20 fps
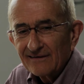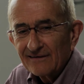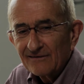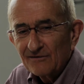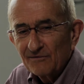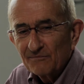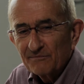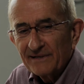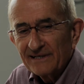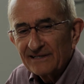
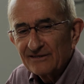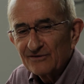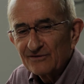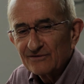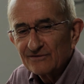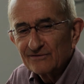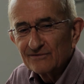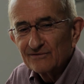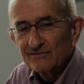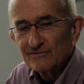compared
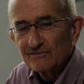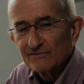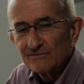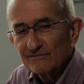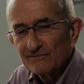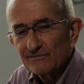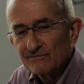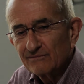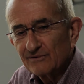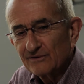to
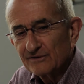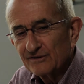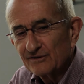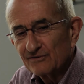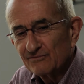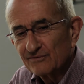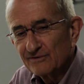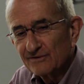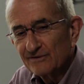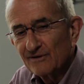what you
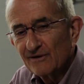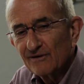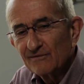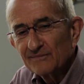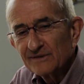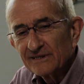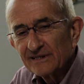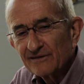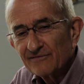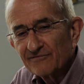would
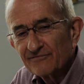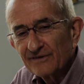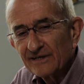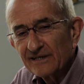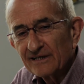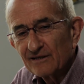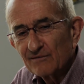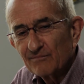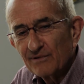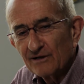normally
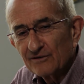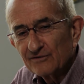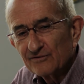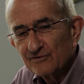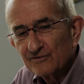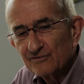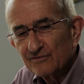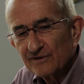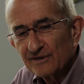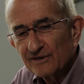think about
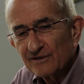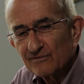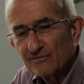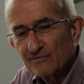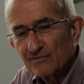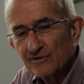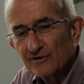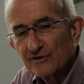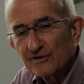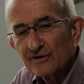doing a
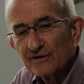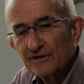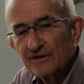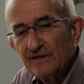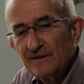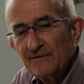work,